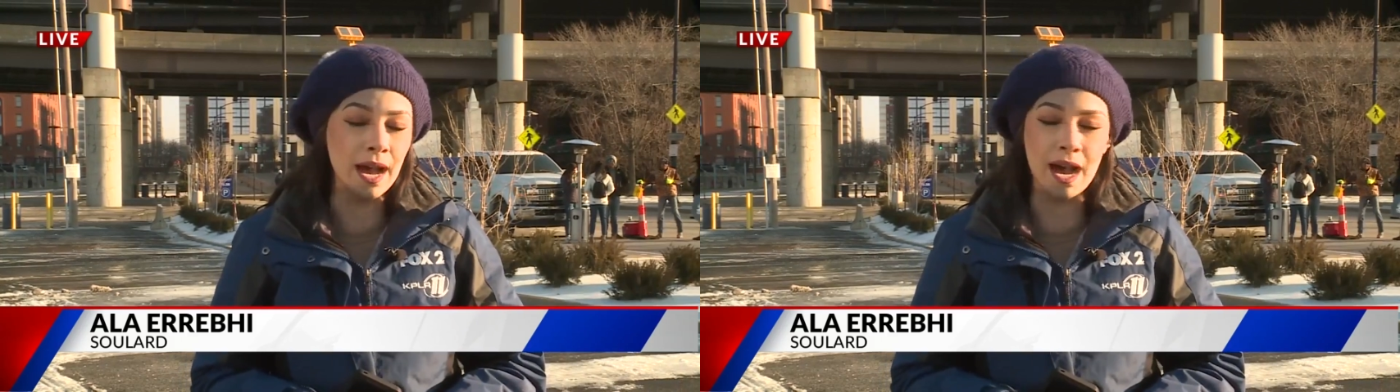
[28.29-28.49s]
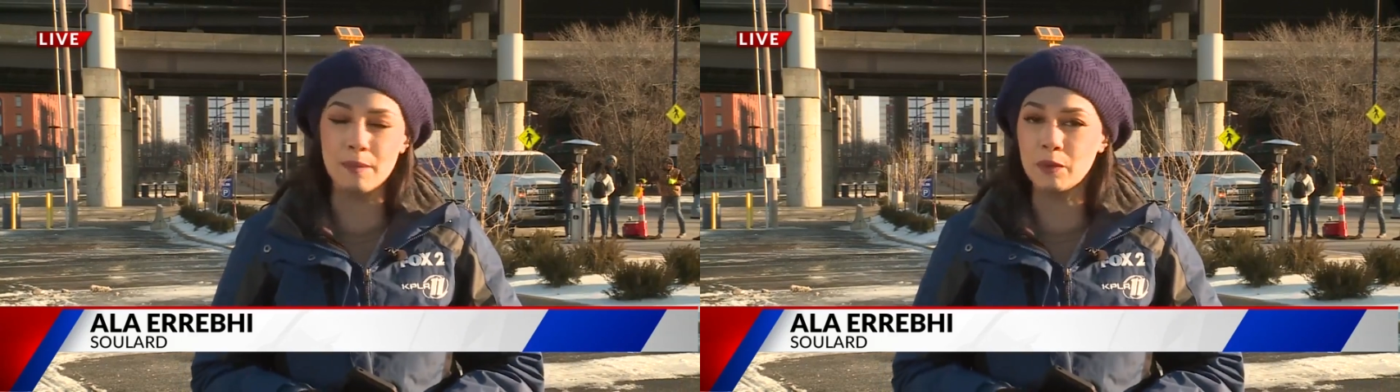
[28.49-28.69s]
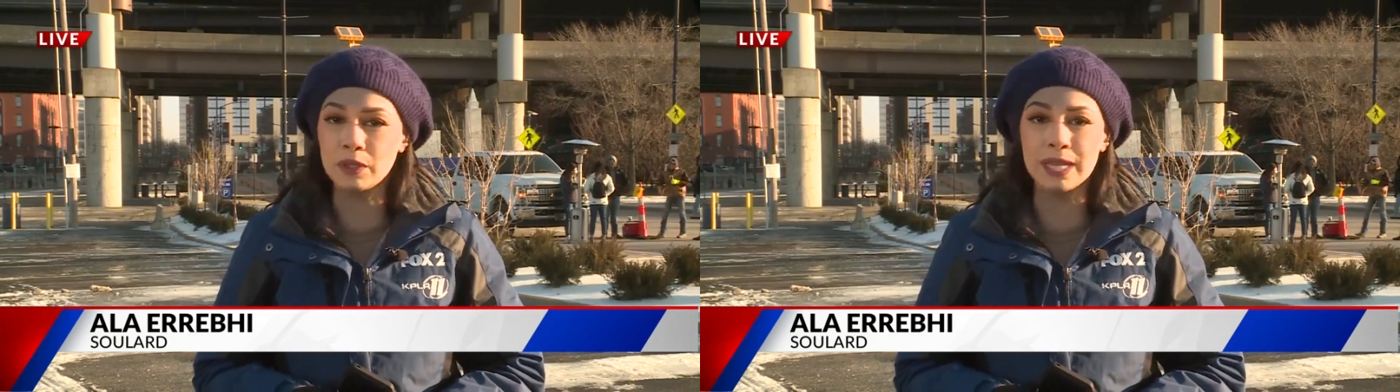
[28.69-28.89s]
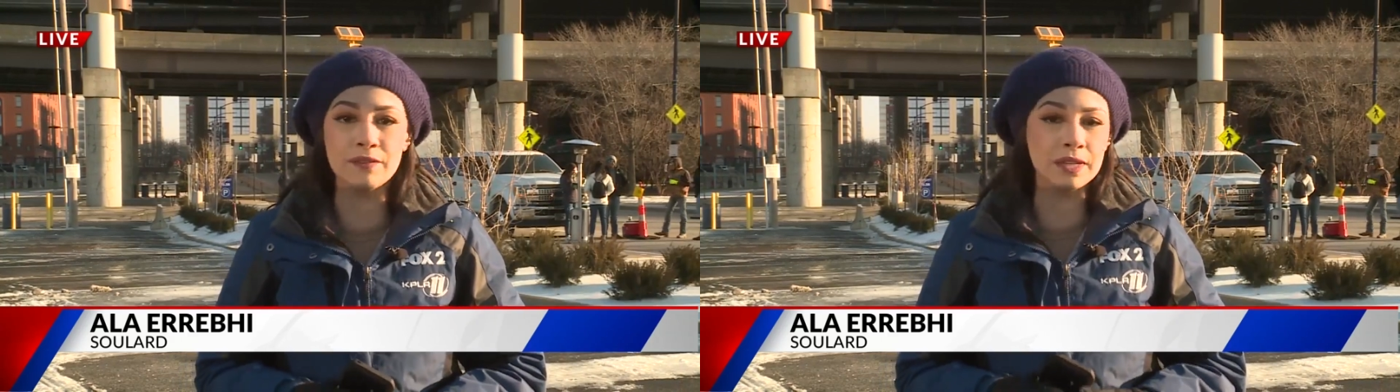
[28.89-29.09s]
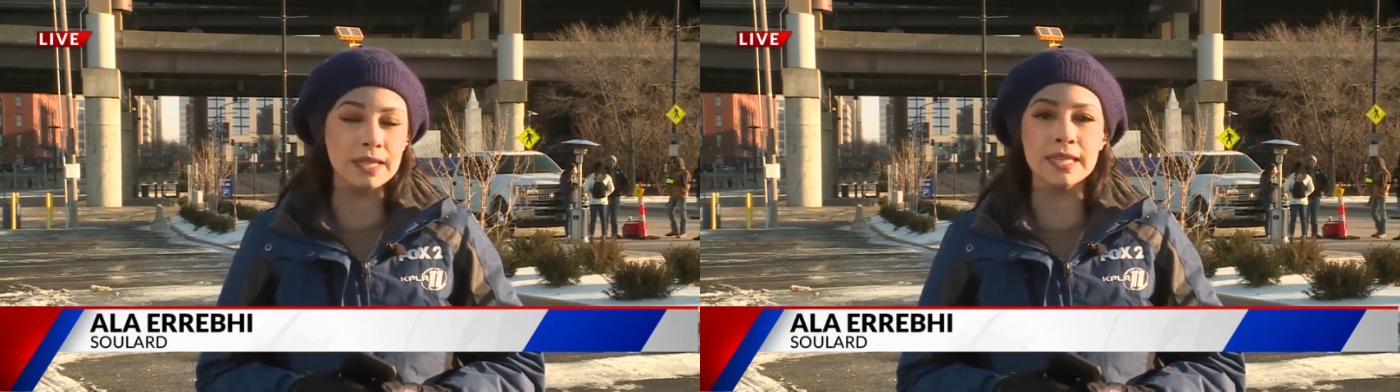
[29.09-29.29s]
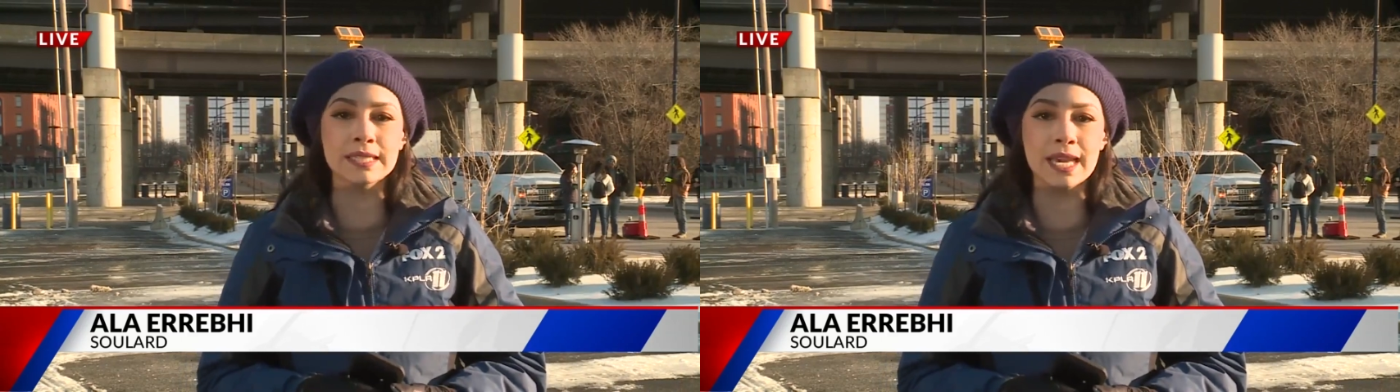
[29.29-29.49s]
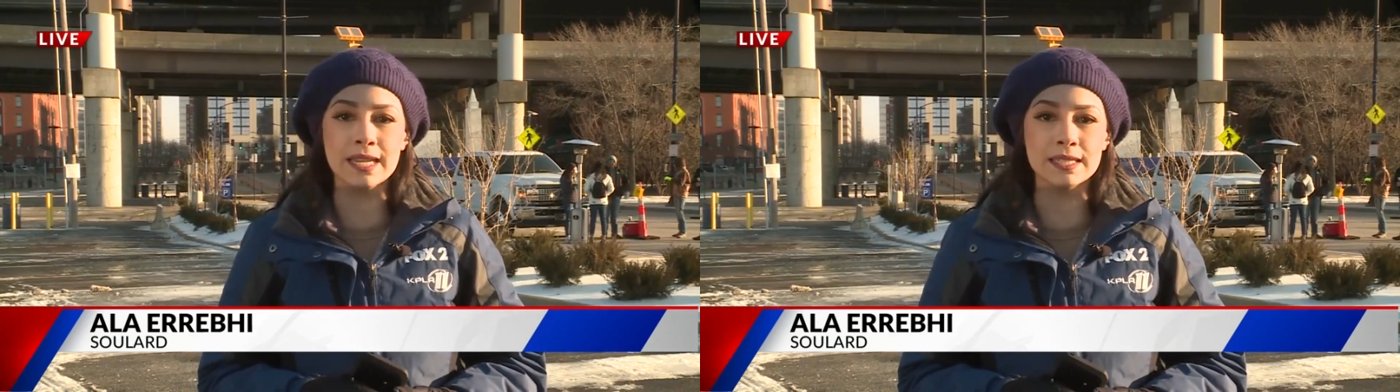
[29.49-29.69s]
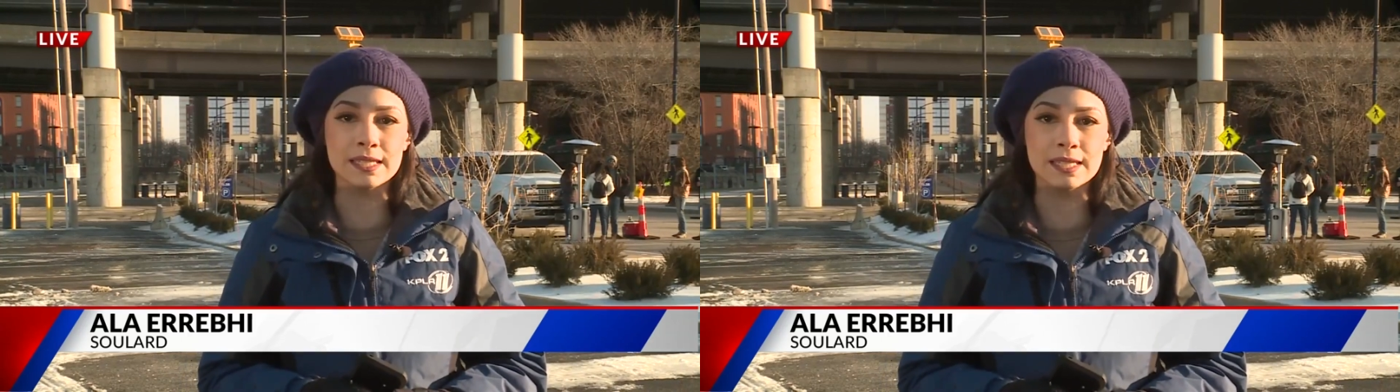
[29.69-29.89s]
Um, definitely
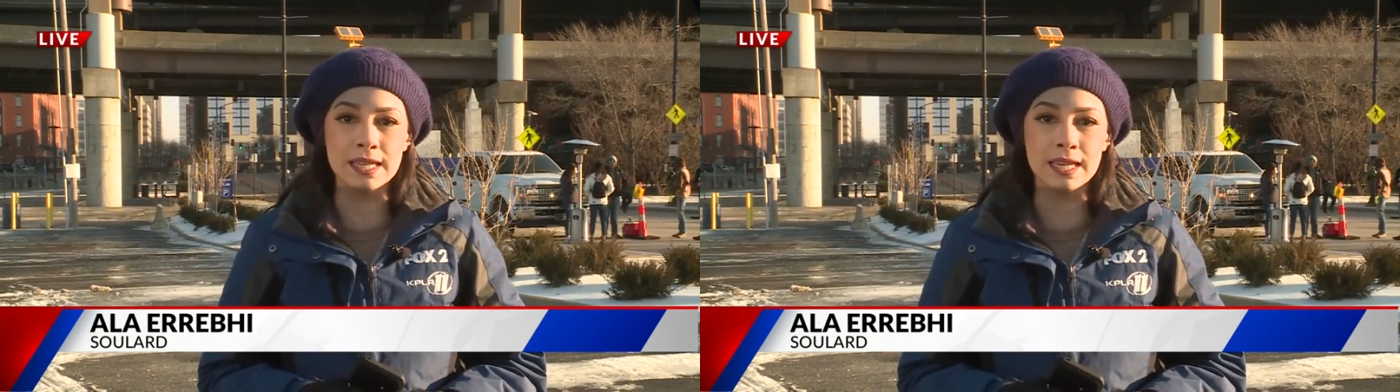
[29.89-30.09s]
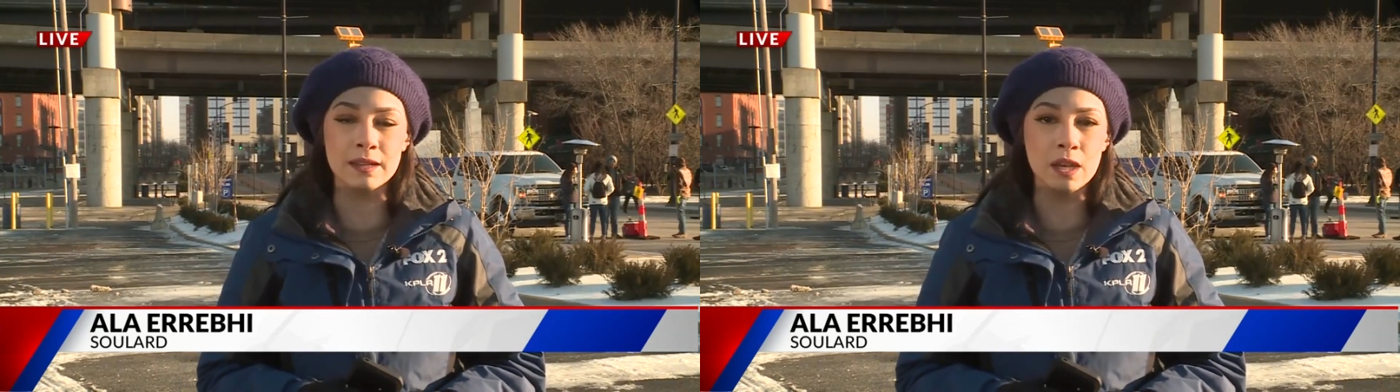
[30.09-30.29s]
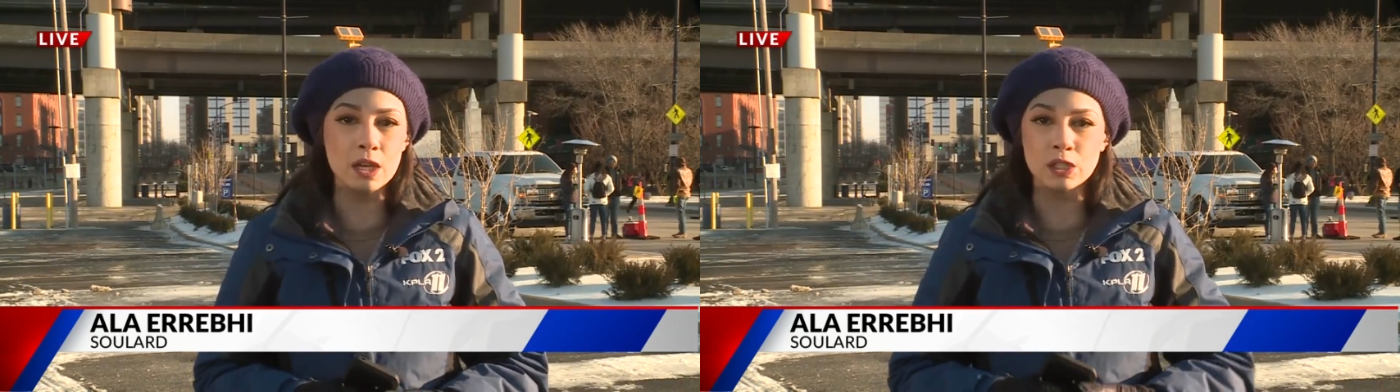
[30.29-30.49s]
excited to see it